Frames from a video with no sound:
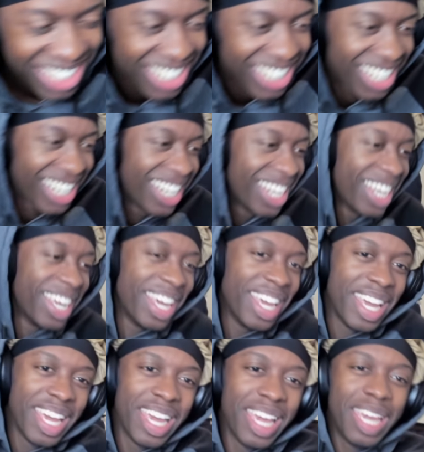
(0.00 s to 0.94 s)
shit.
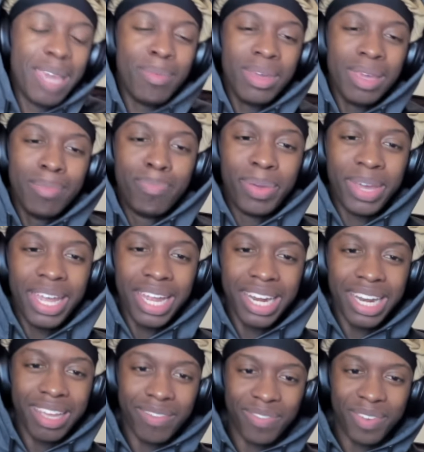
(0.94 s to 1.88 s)
He be
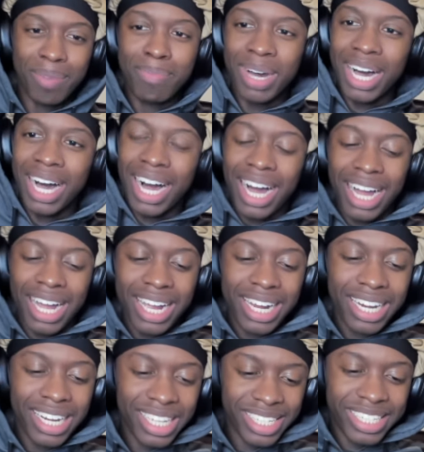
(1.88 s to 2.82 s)
beating it from
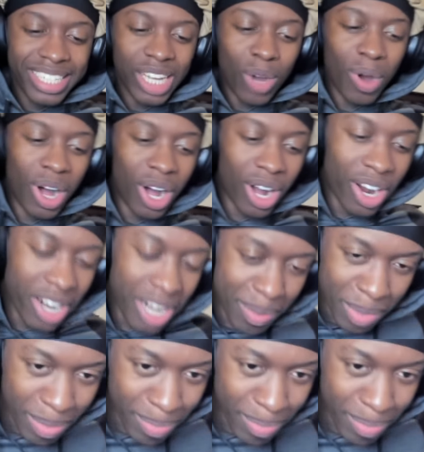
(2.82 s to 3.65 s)
behind so hard it be